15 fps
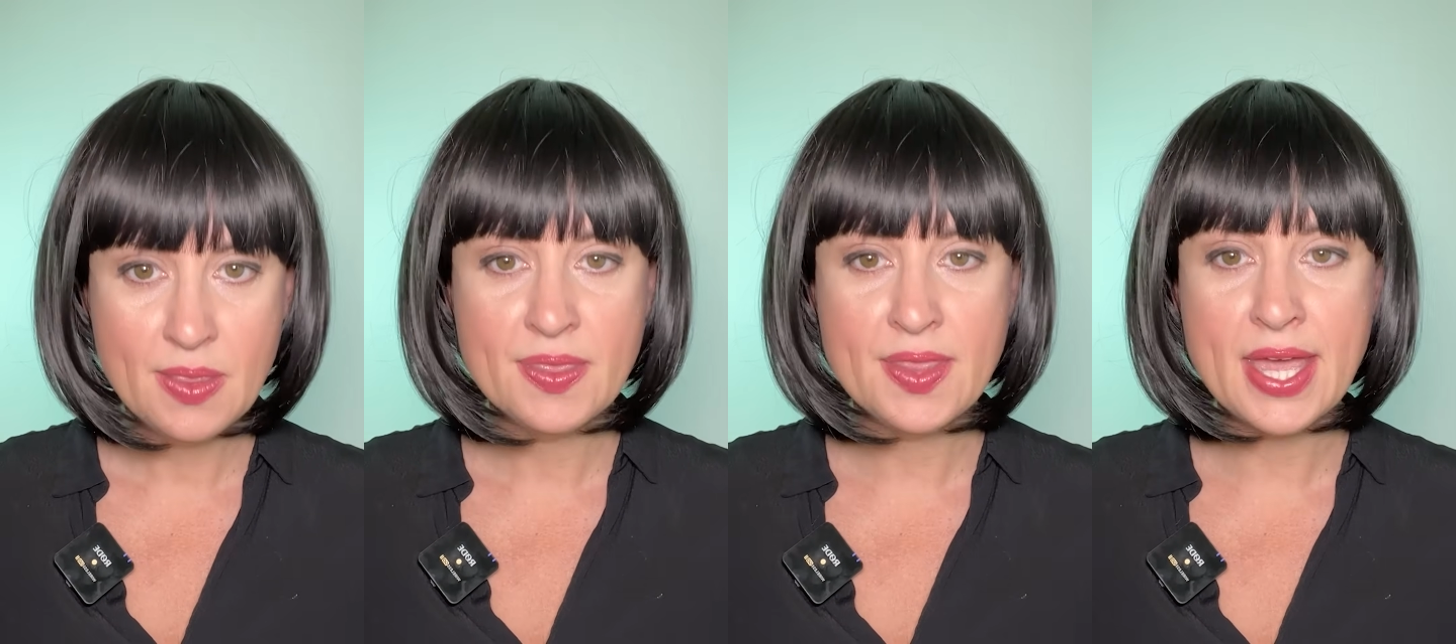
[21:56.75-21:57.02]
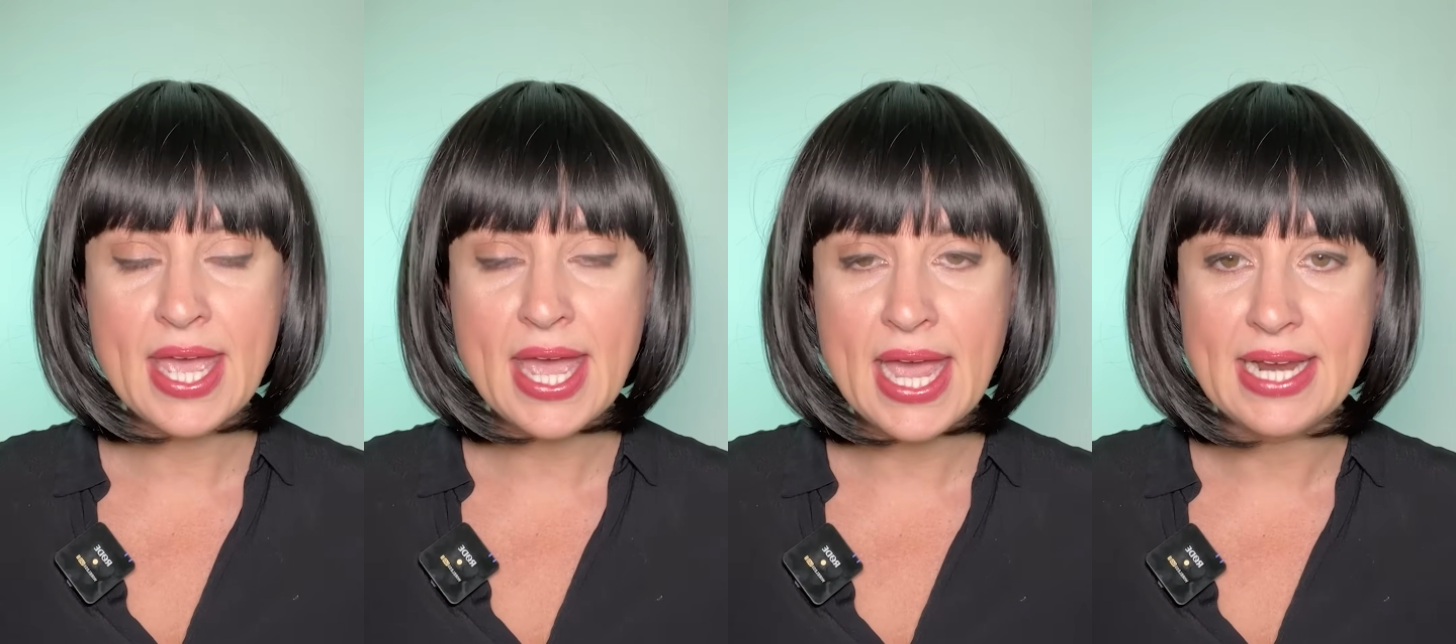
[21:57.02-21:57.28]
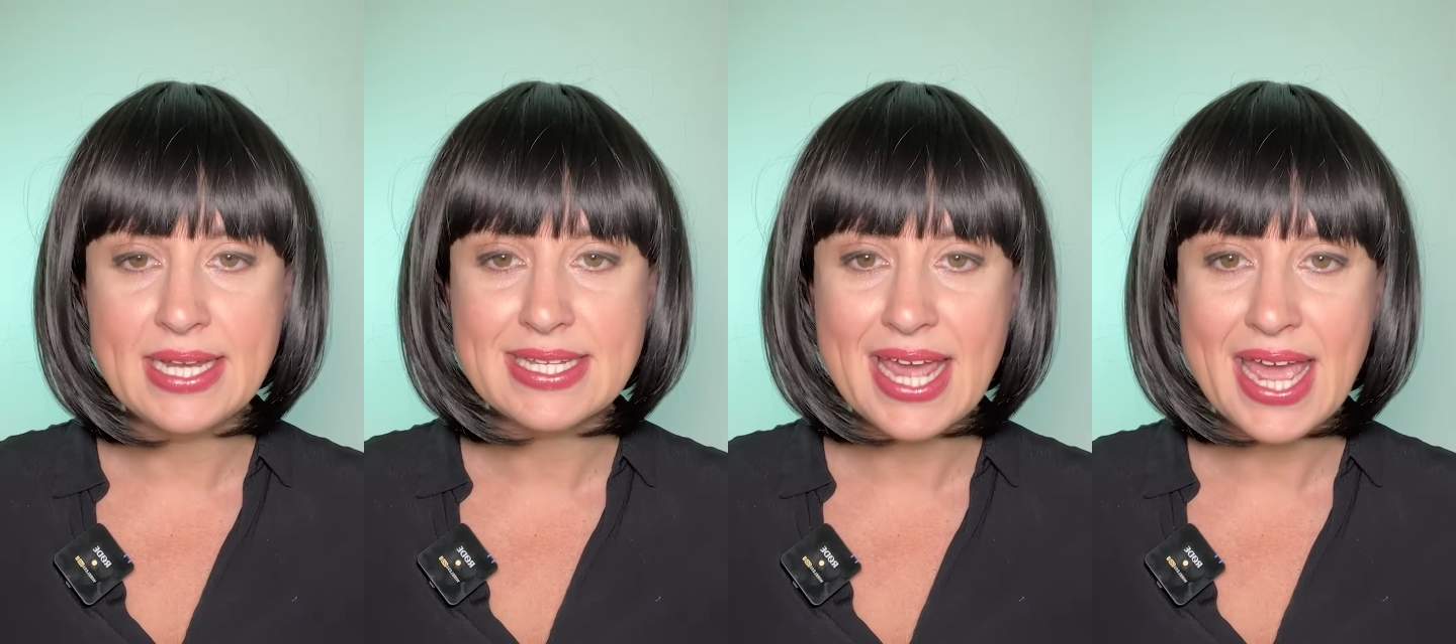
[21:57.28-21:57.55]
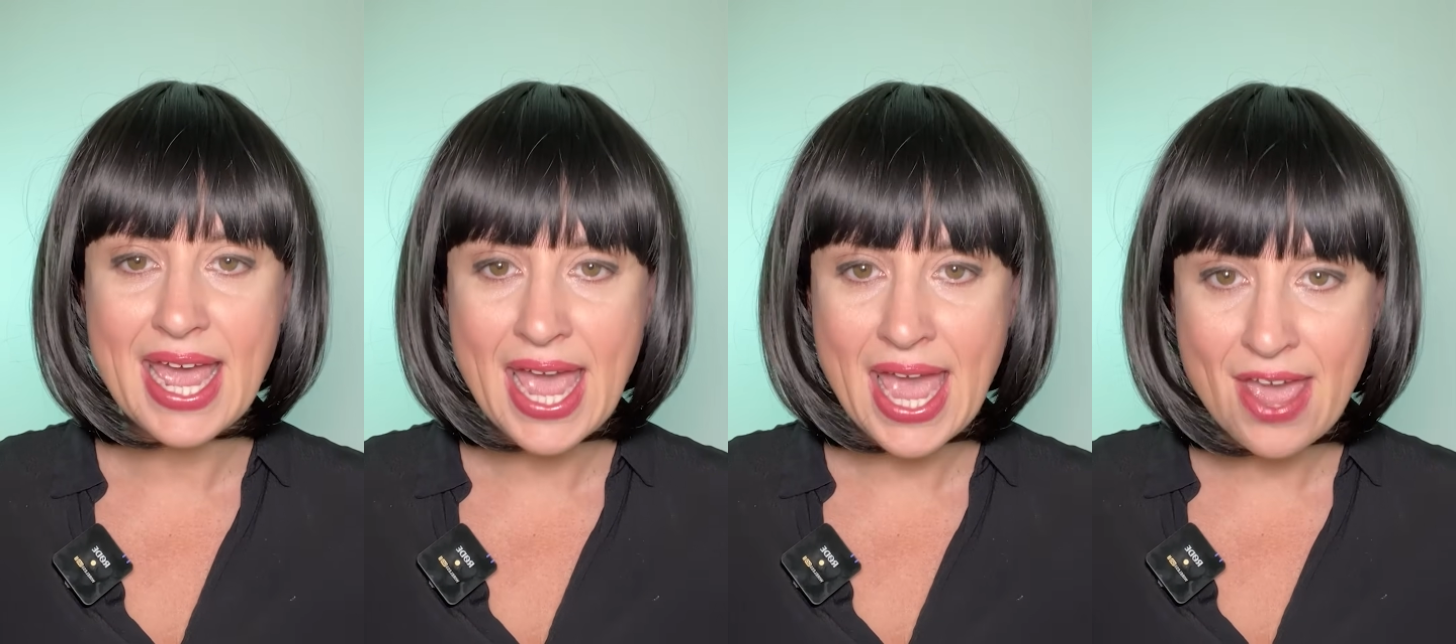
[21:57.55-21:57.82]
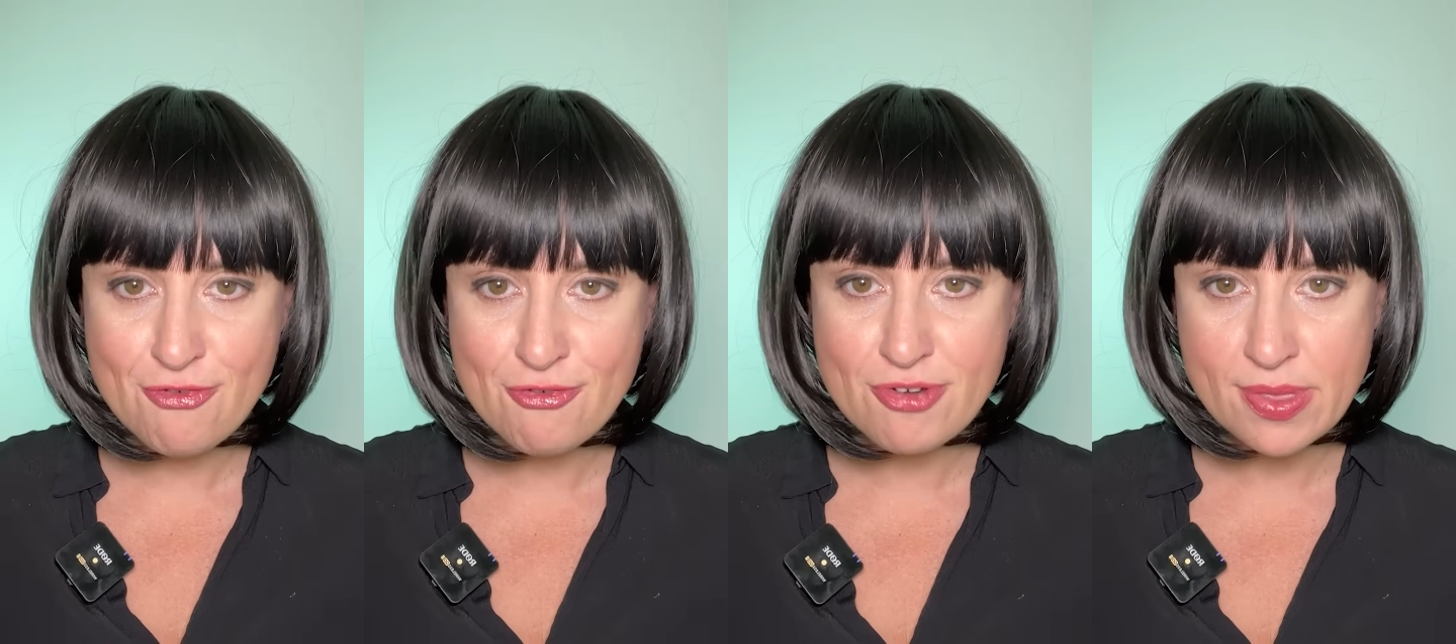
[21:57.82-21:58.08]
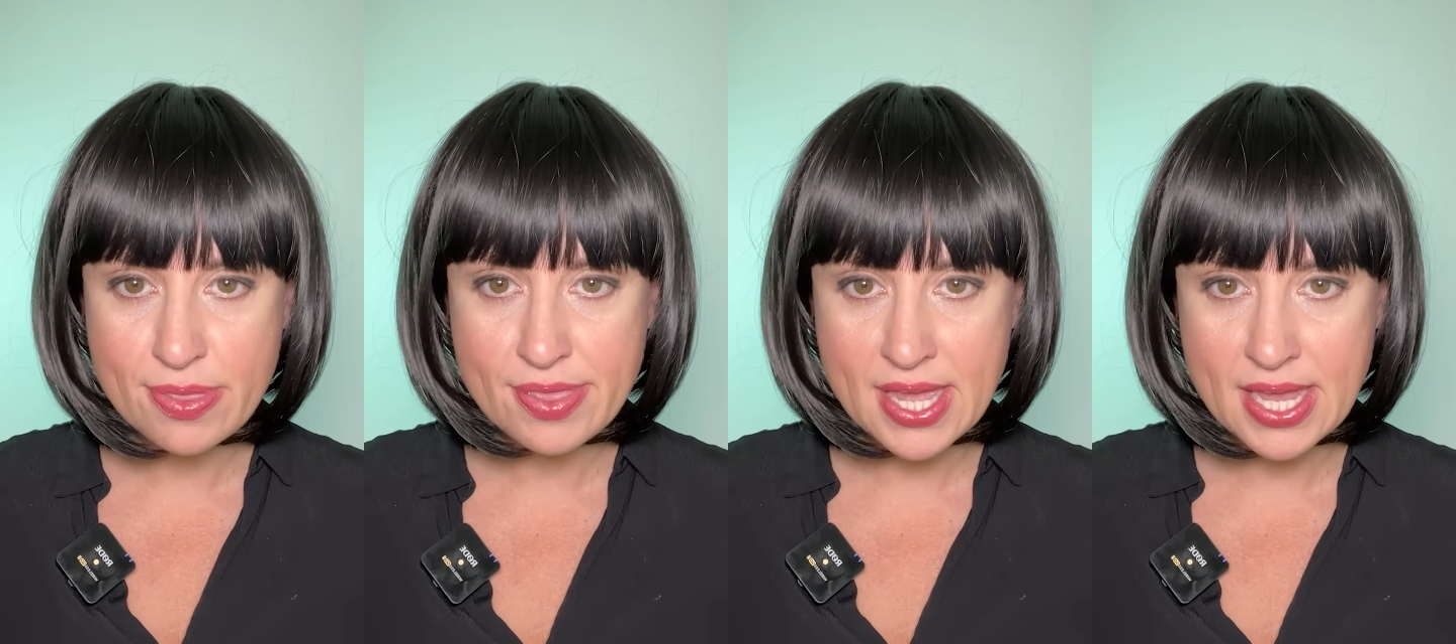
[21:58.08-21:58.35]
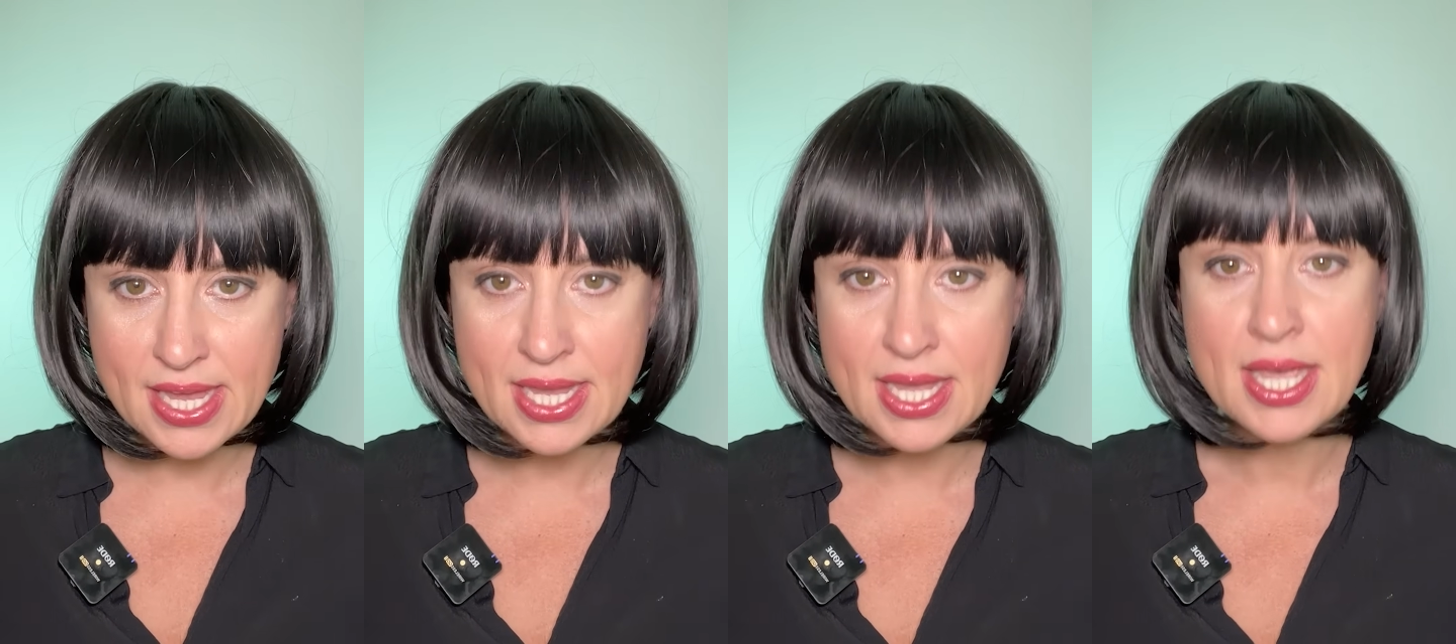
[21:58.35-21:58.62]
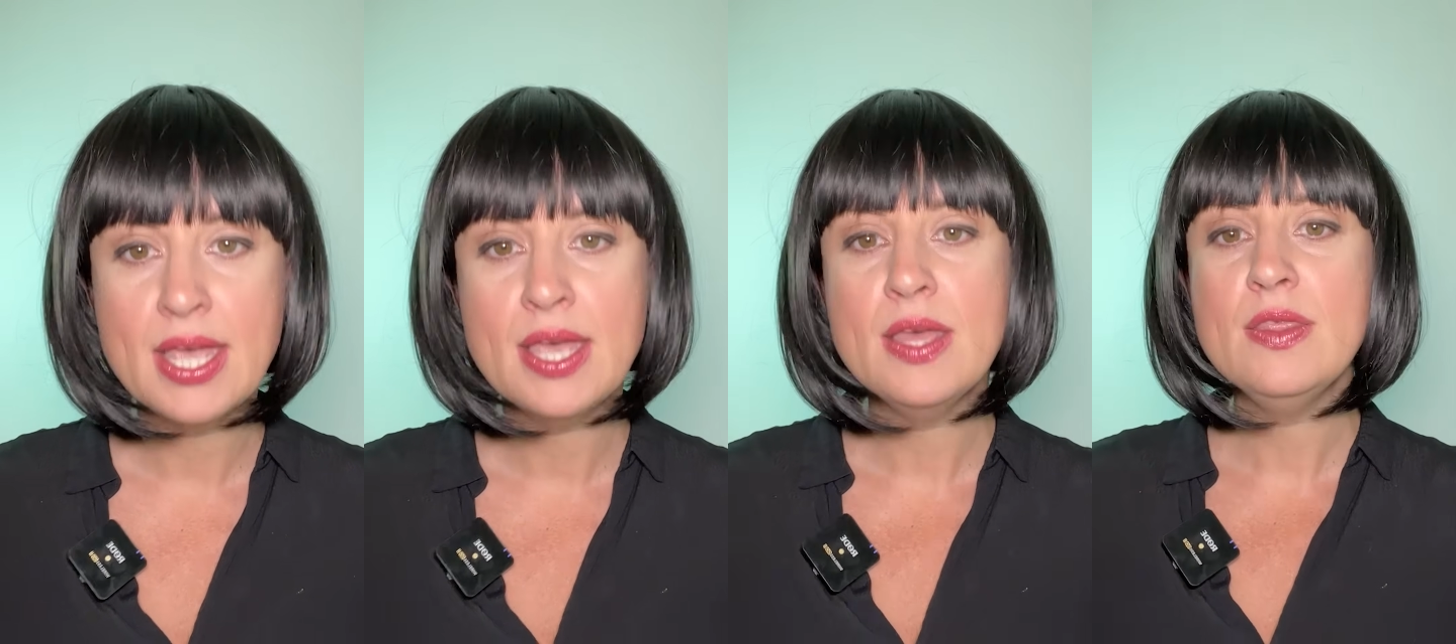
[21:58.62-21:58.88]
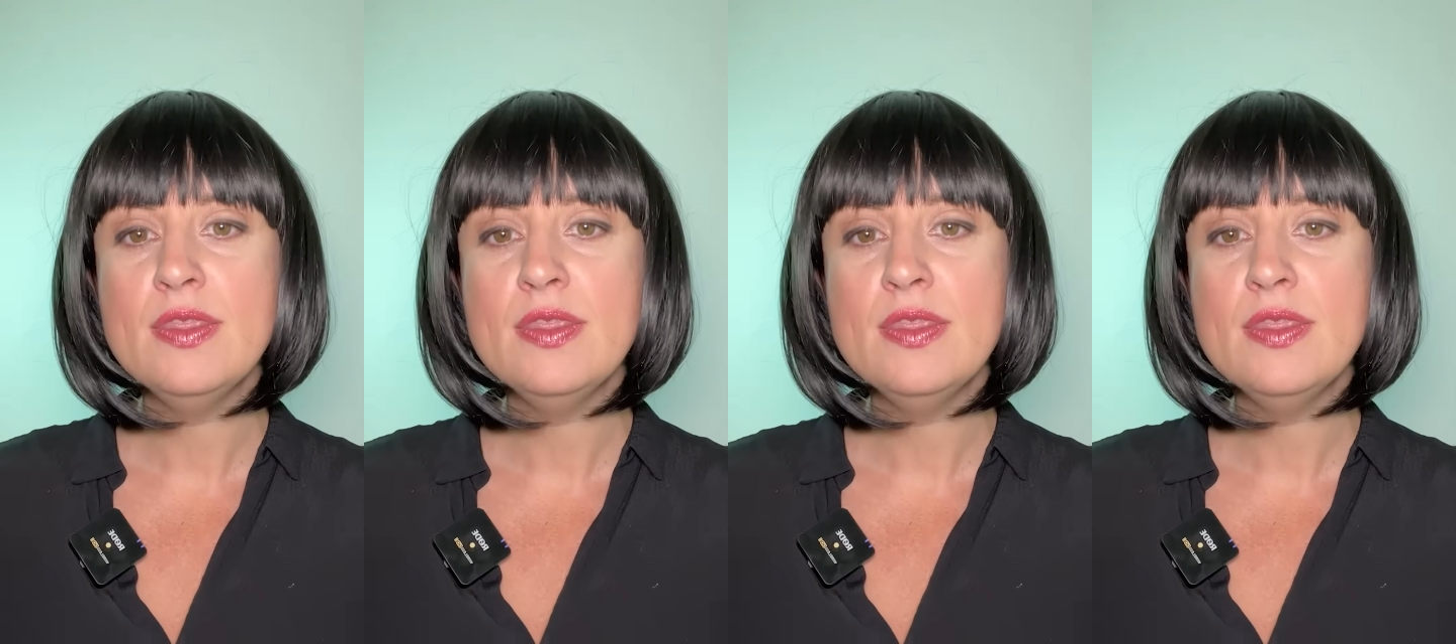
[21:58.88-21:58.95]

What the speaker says: They hate everything